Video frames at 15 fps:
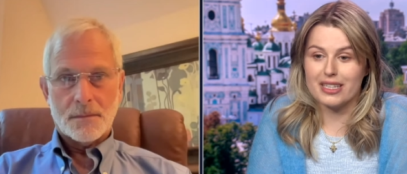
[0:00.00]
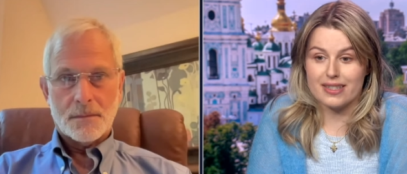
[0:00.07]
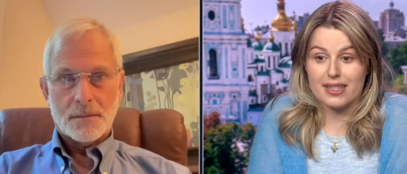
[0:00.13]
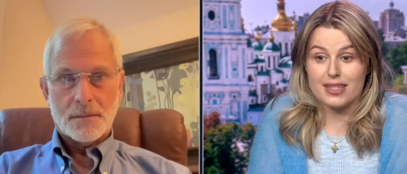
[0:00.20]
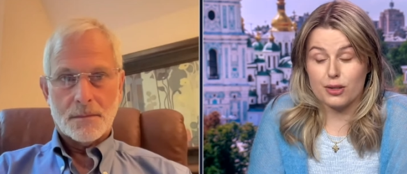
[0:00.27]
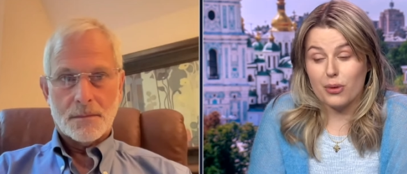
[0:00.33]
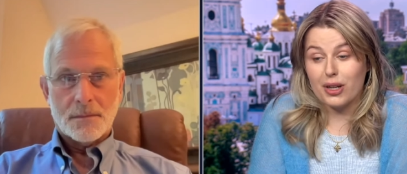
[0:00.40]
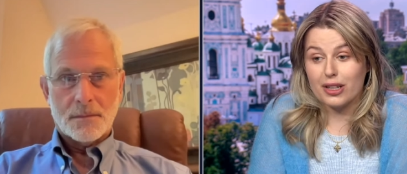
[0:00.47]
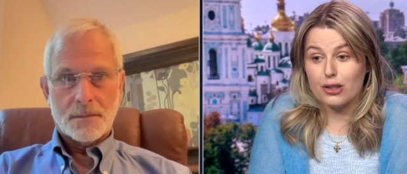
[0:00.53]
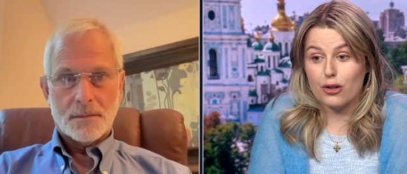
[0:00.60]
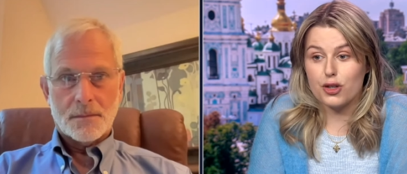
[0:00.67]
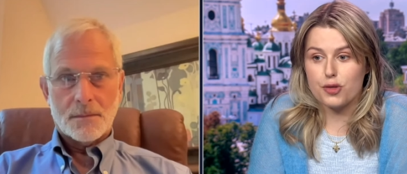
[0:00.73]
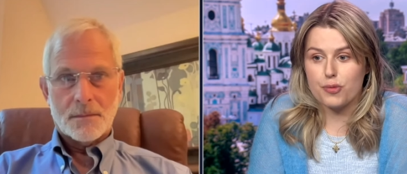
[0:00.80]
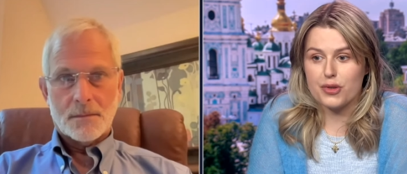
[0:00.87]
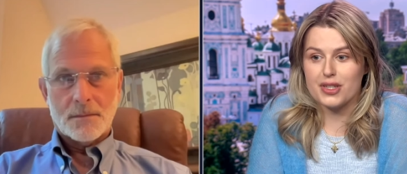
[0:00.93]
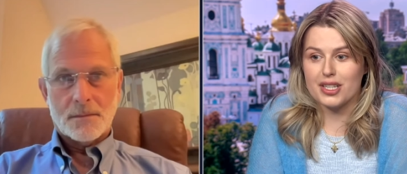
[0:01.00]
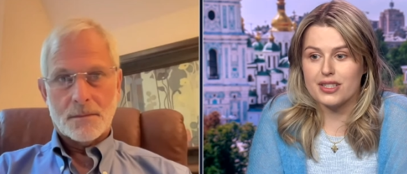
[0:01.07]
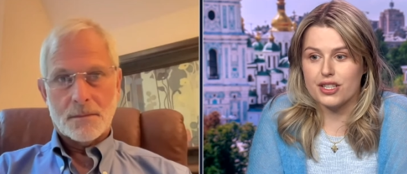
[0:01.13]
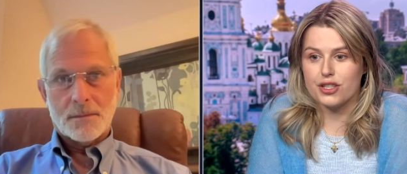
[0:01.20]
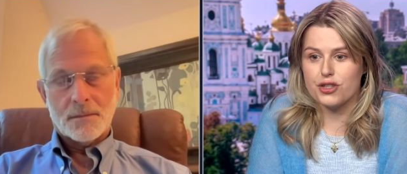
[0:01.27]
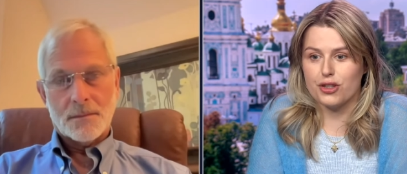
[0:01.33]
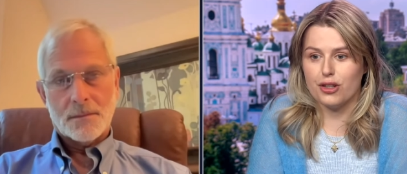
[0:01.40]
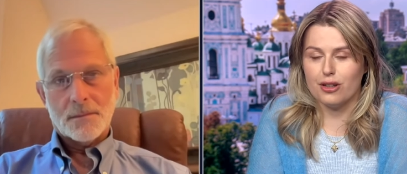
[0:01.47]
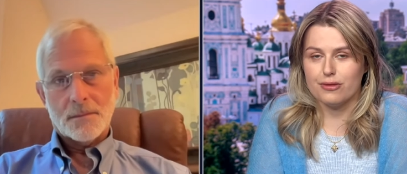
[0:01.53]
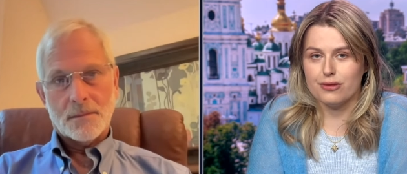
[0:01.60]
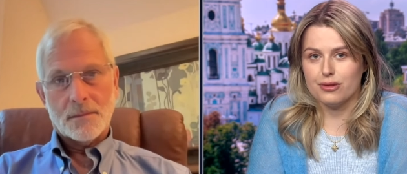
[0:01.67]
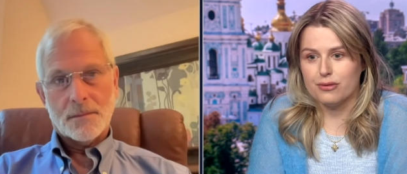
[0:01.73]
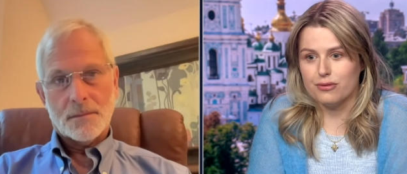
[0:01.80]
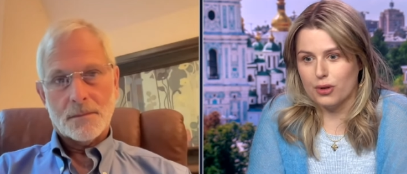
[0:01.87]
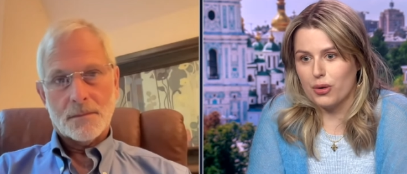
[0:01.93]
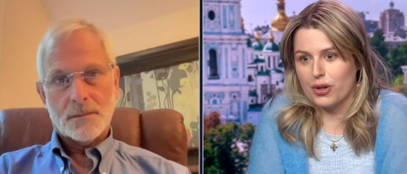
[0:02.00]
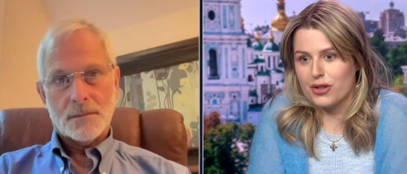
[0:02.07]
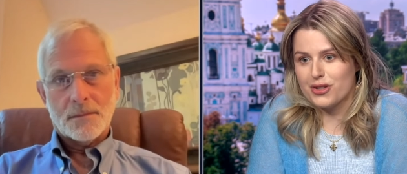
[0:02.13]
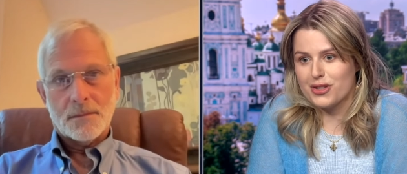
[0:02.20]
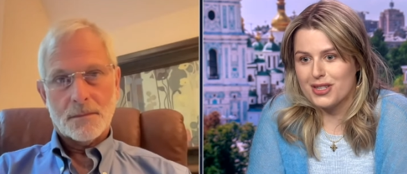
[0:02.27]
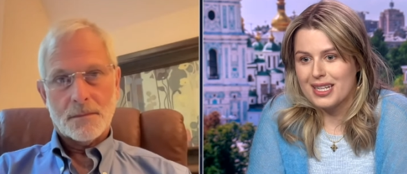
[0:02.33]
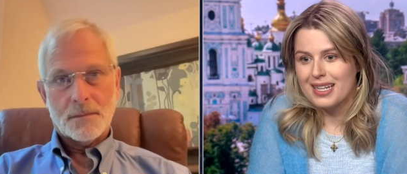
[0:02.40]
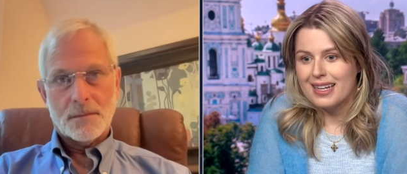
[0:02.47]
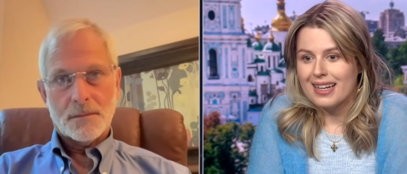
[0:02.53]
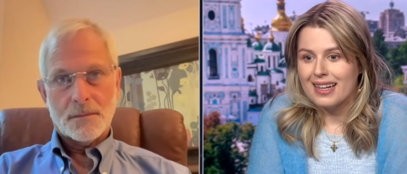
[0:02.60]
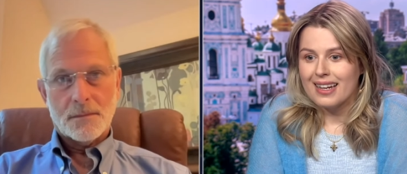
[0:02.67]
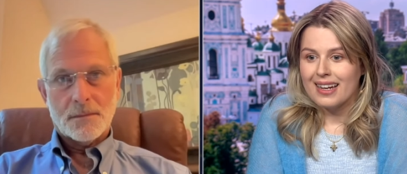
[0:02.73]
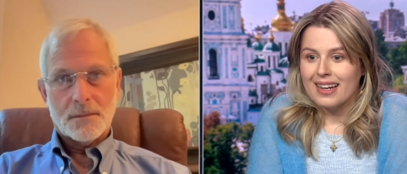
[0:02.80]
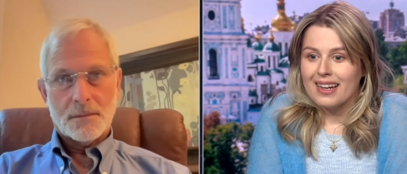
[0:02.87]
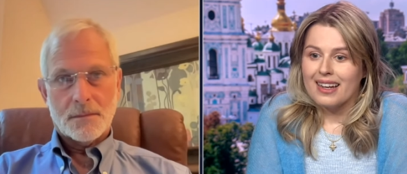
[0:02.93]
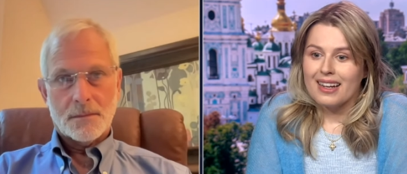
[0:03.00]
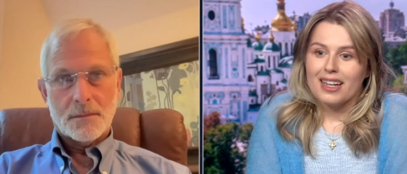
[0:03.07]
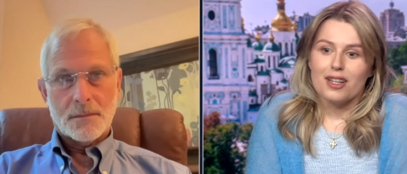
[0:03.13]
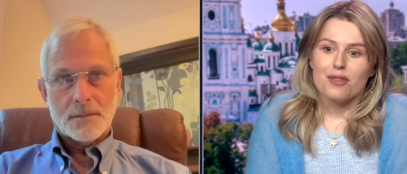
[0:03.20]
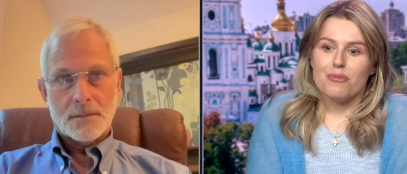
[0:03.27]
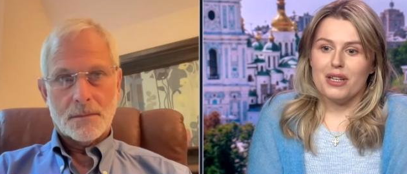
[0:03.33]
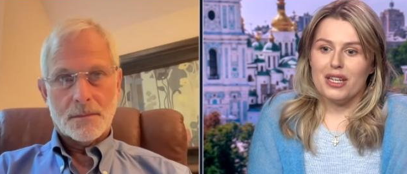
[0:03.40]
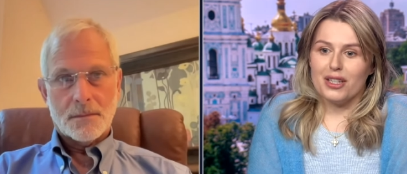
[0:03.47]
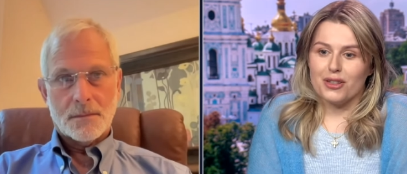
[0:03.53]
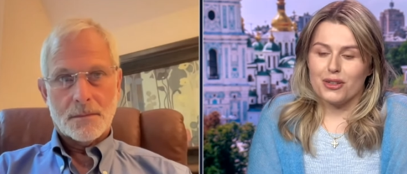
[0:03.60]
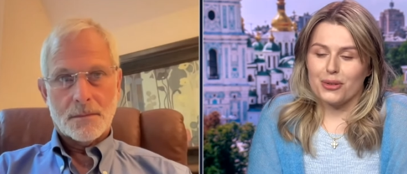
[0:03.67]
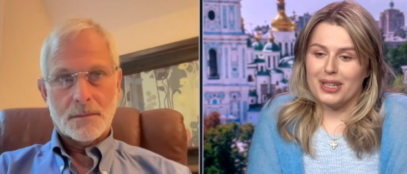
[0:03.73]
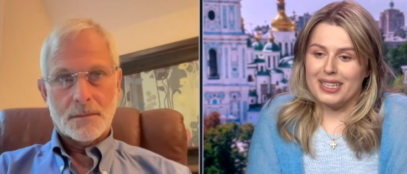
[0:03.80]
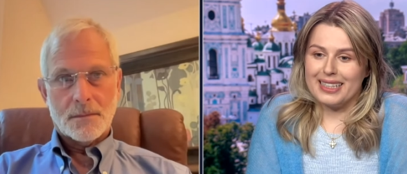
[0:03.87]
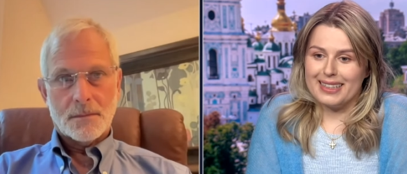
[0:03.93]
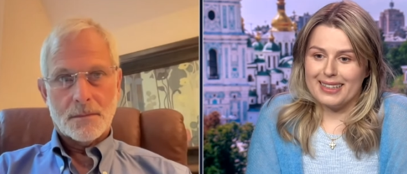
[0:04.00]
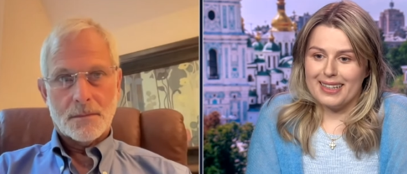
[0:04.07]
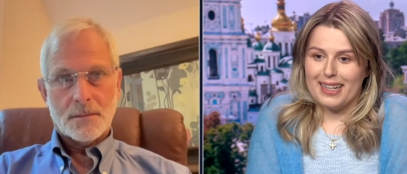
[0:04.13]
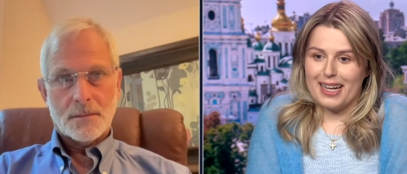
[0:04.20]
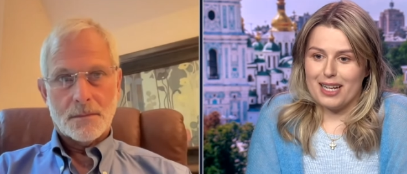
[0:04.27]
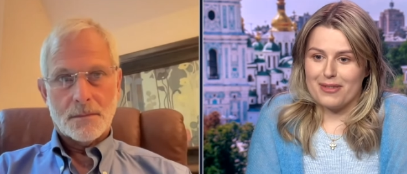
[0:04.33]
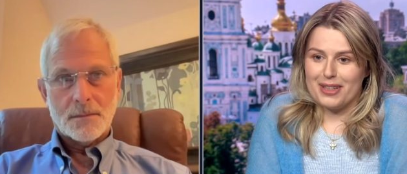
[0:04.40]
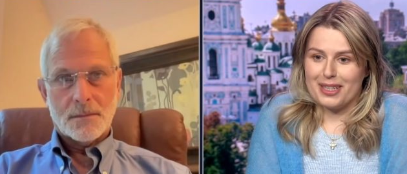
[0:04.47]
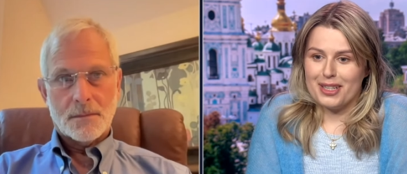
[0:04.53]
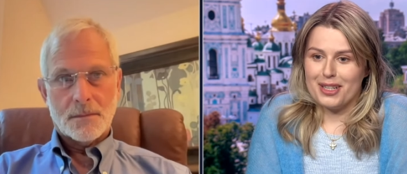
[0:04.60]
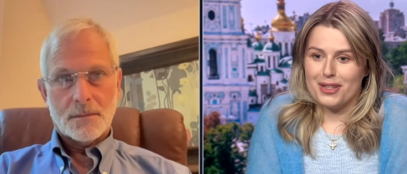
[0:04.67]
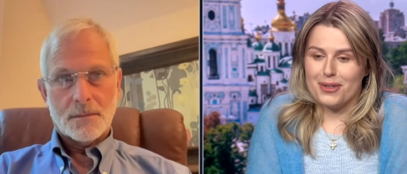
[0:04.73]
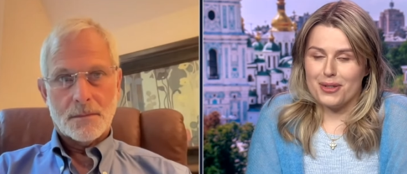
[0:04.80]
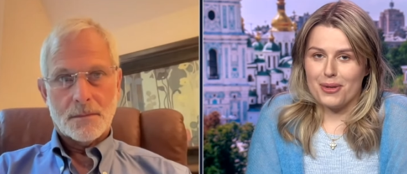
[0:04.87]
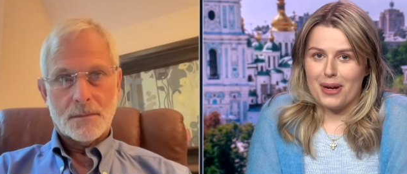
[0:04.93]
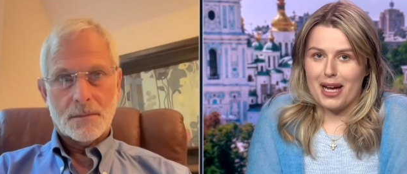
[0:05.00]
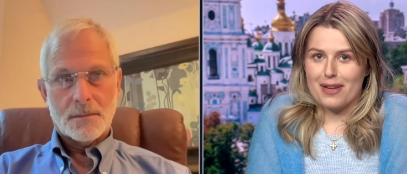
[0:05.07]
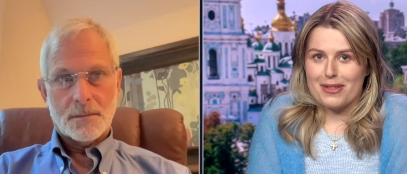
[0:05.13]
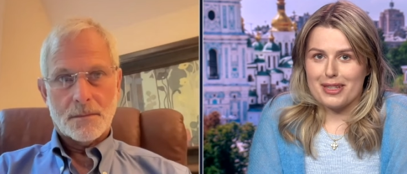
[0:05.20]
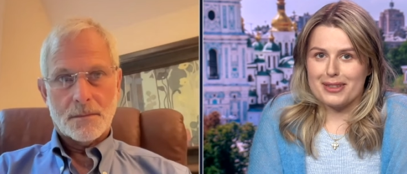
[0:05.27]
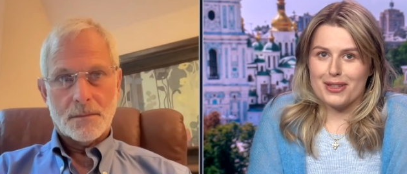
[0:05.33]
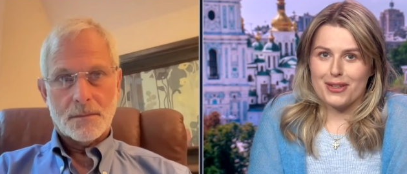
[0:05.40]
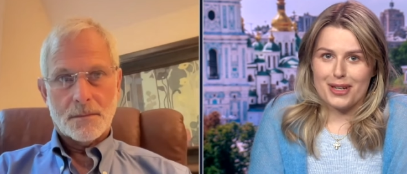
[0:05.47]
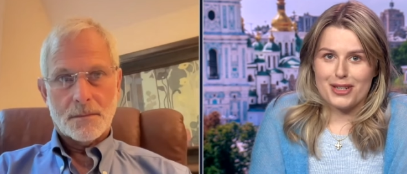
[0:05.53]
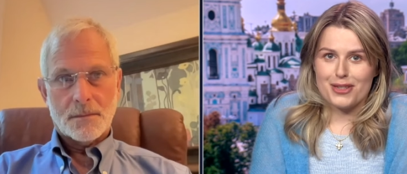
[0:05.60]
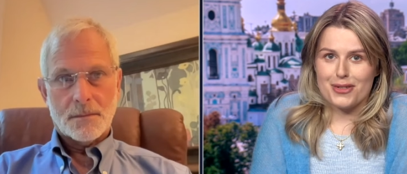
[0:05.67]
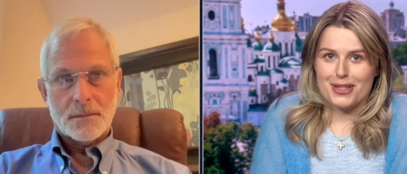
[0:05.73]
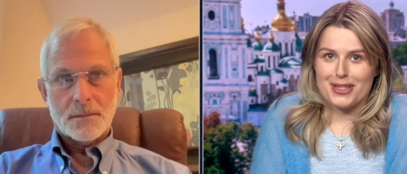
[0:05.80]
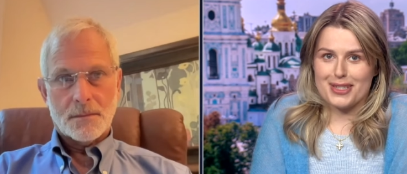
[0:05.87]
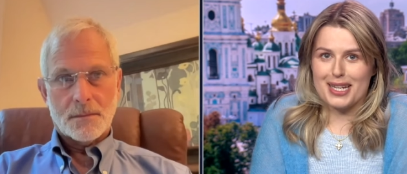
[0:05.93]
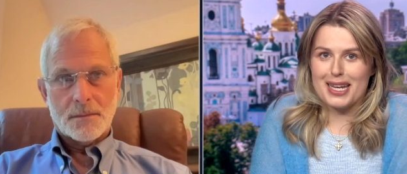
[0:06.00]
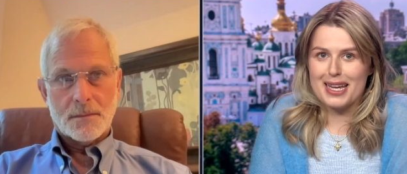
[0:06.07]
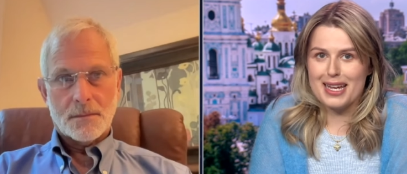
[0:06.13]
Speaker 1: that's quite a large percentage of voters being Ukrainian and having, you know, having their interest